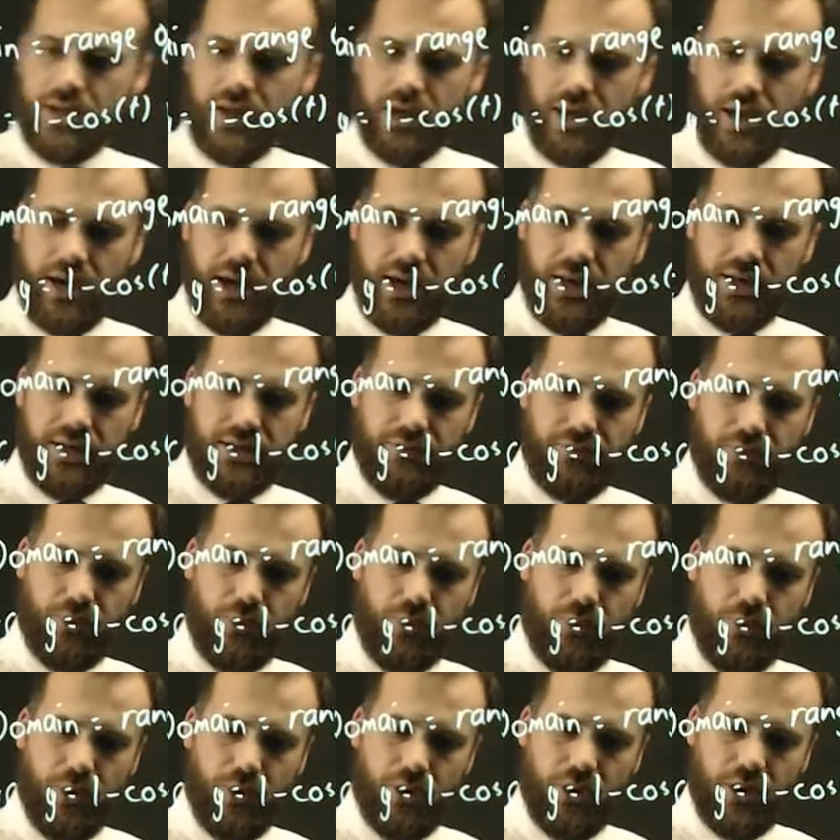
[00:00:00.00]
And if
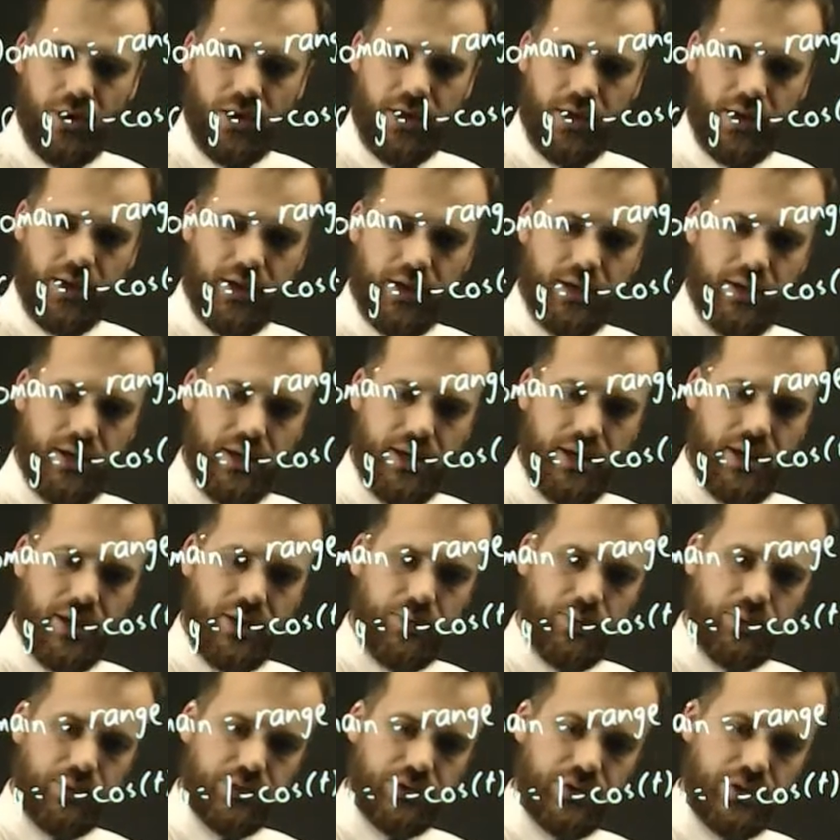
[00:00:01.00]
y
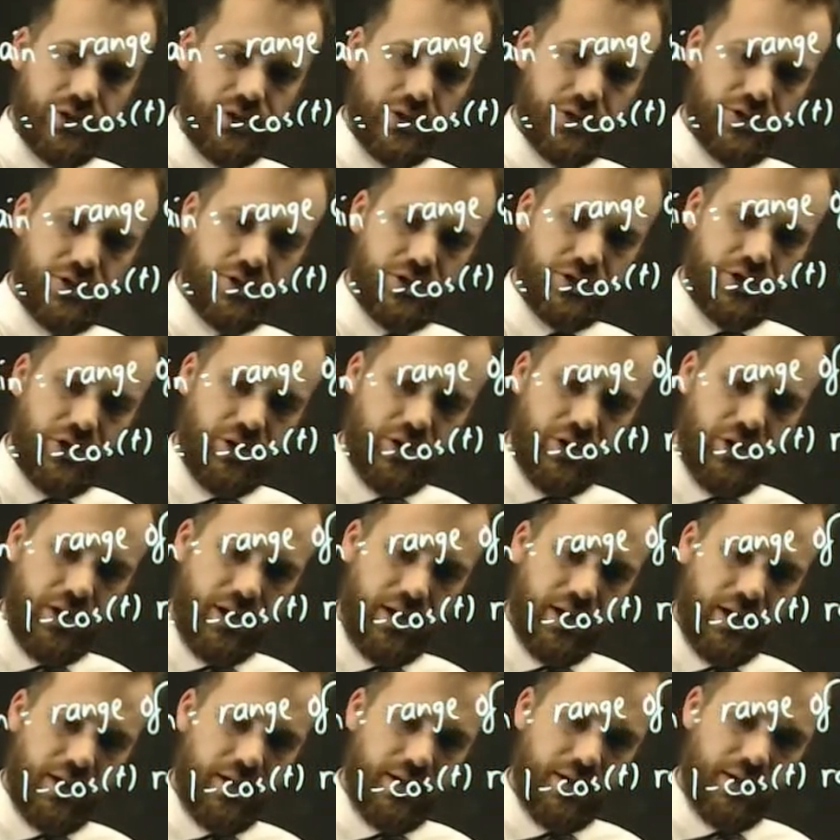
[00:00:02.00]
equals
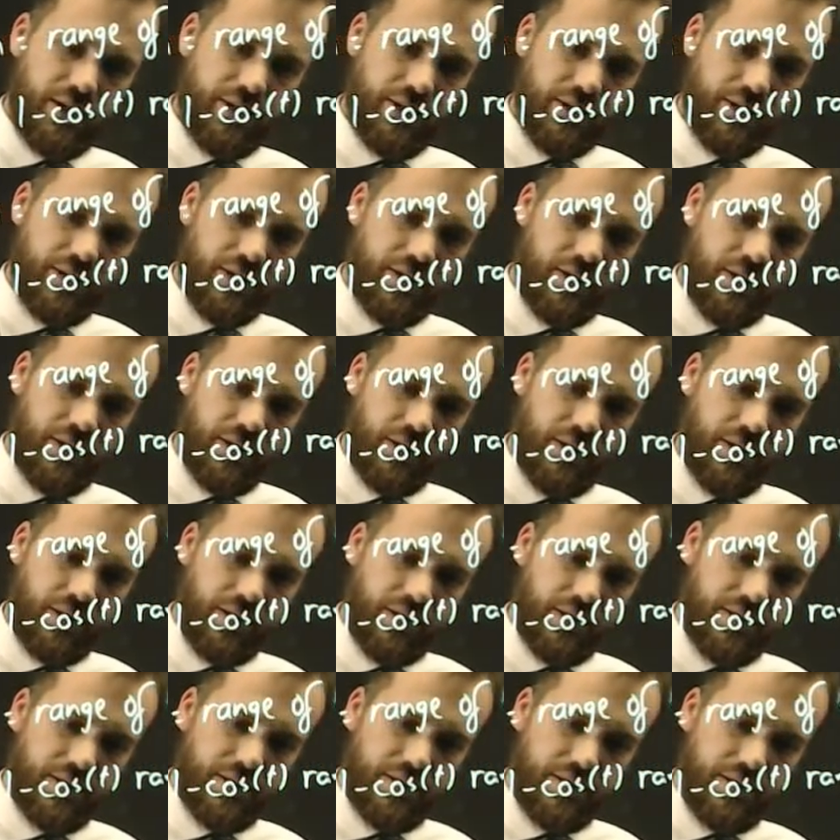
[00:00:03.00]
sine
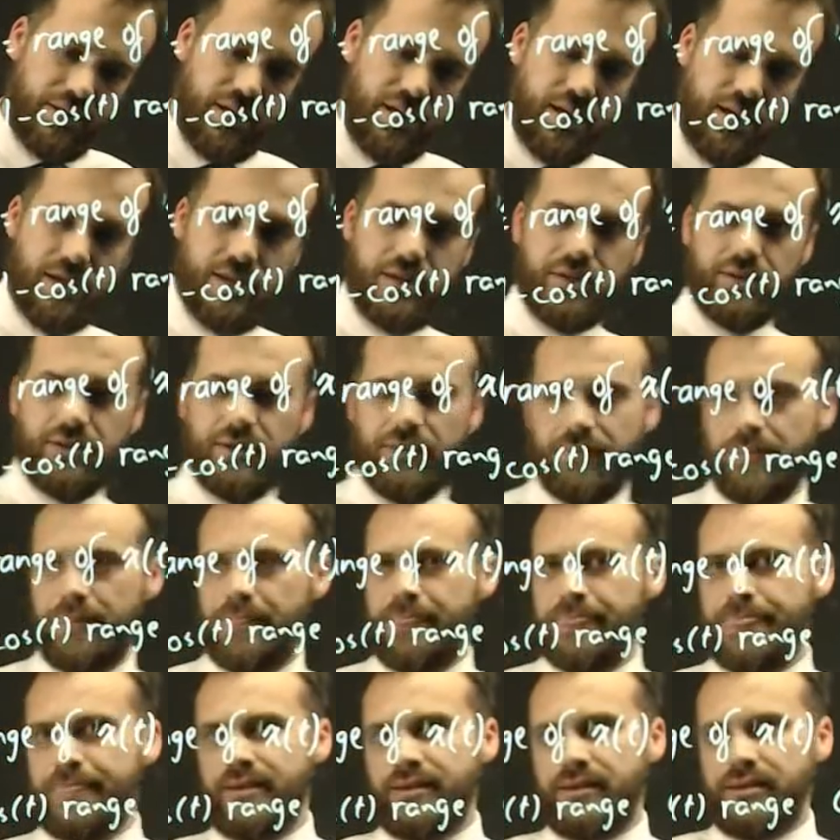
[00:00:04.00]
t,
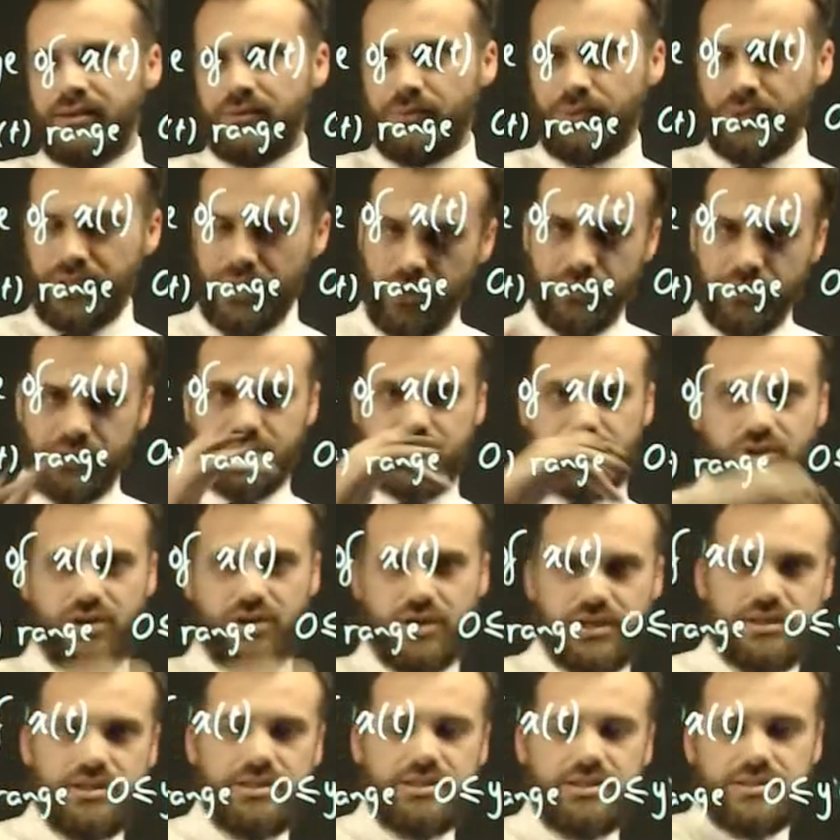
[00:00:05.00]
we know what
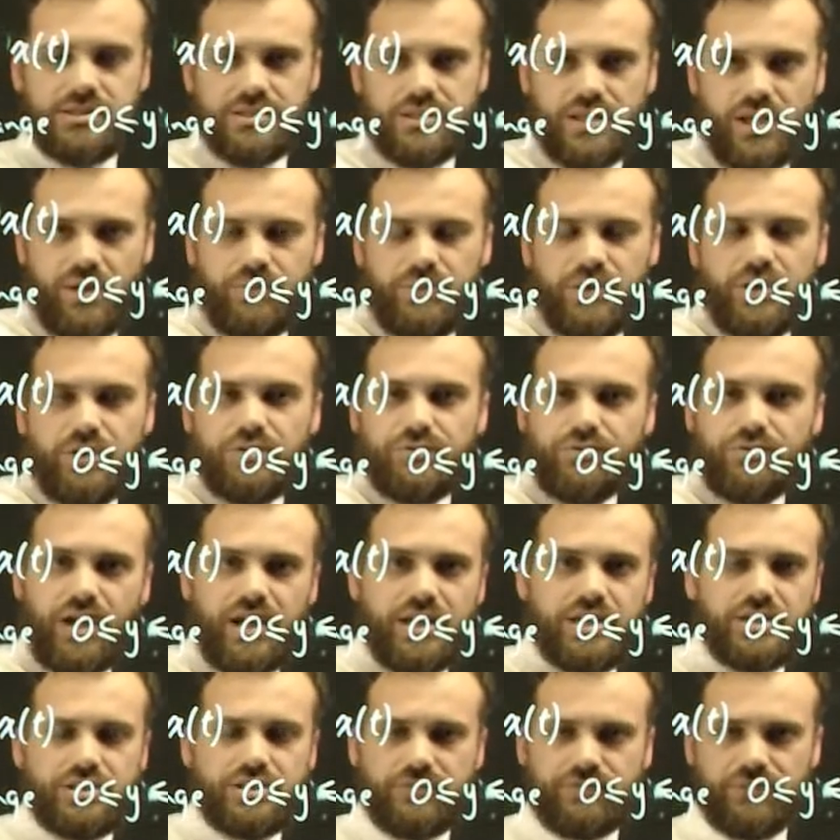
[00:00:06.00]
sine is, and we know the
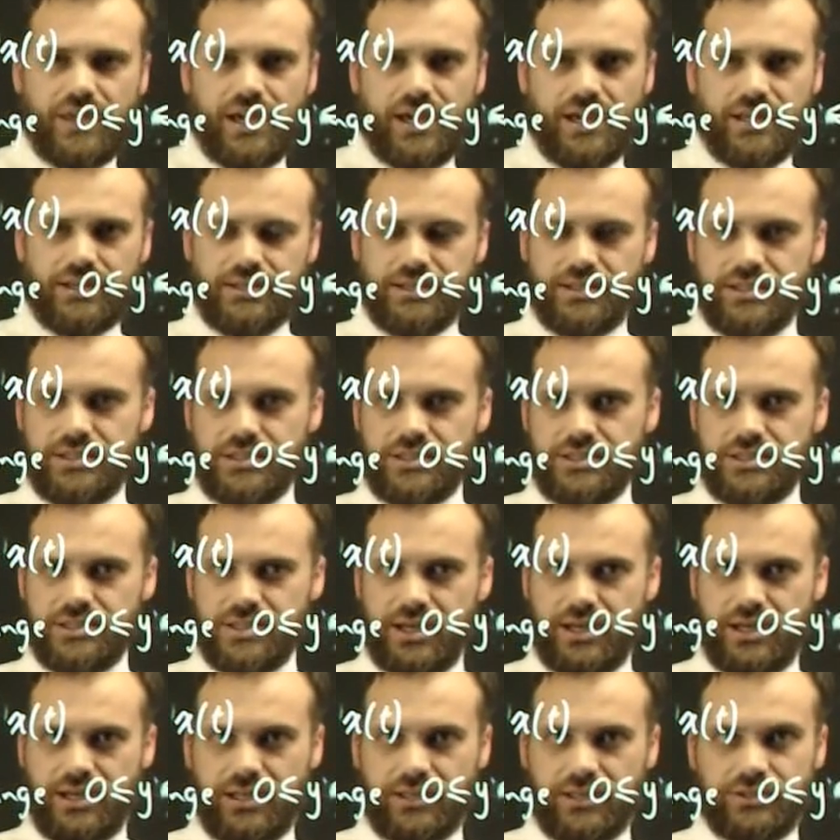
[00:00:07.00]
range of that is
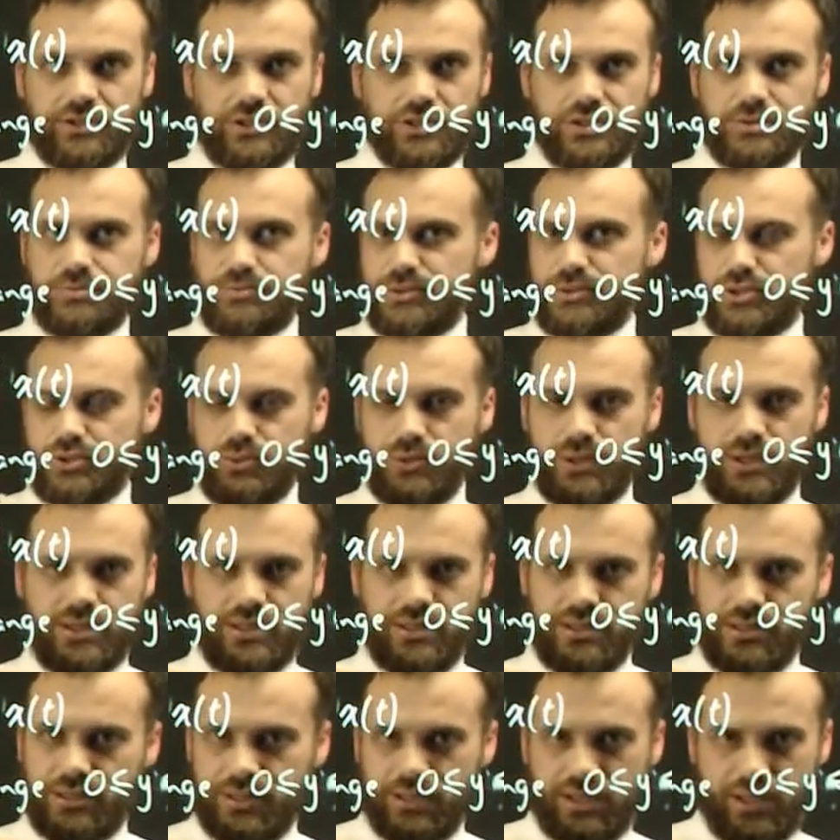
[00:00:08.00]
just
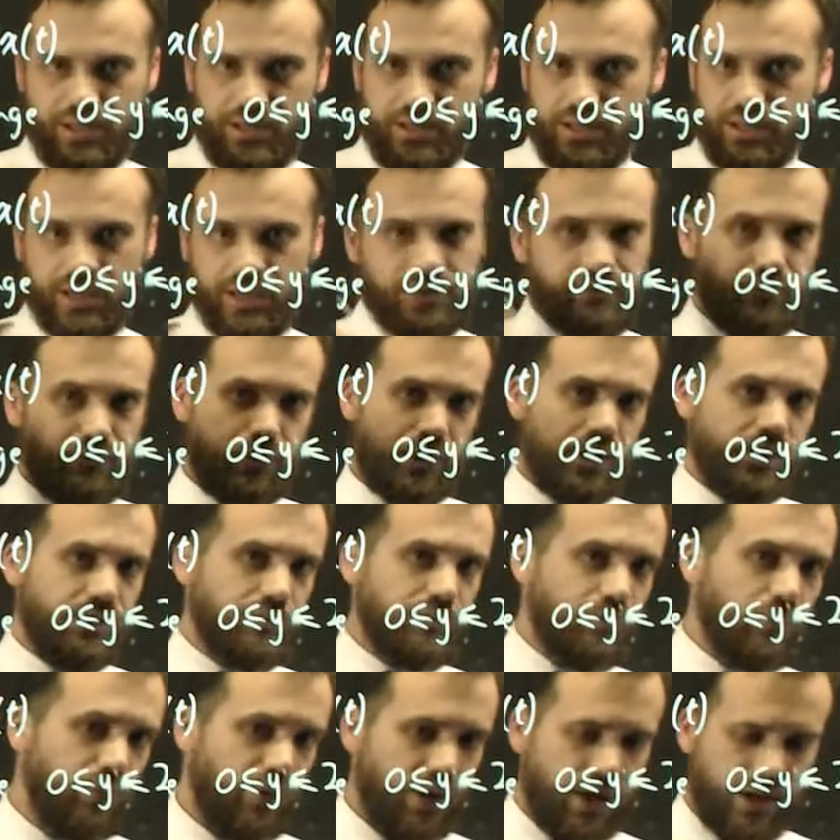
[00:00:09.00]
between negative 1 and
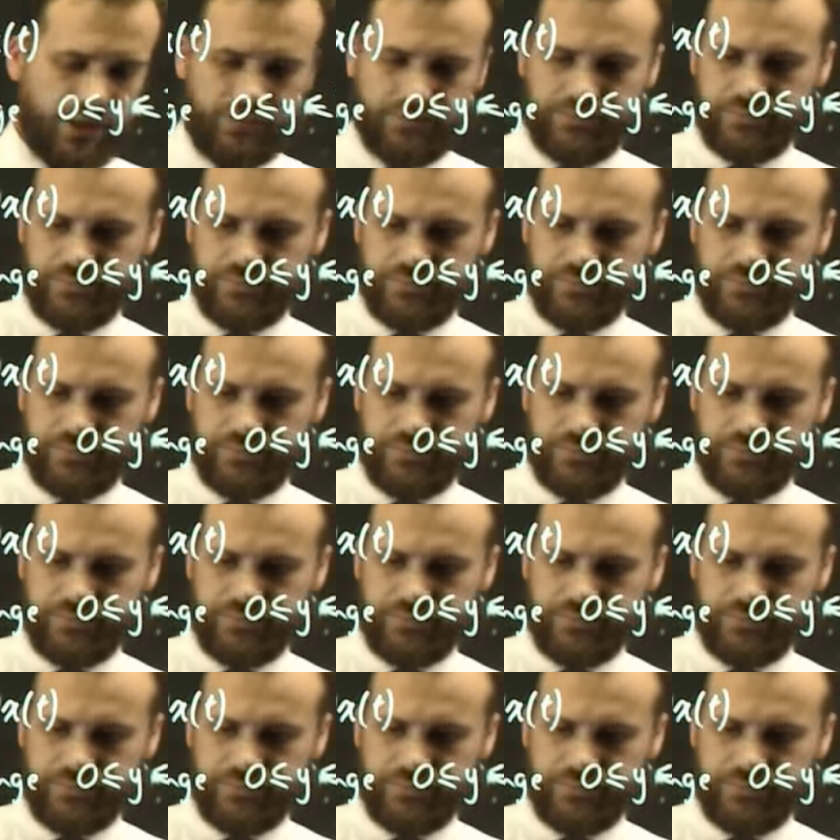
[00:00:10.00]
1.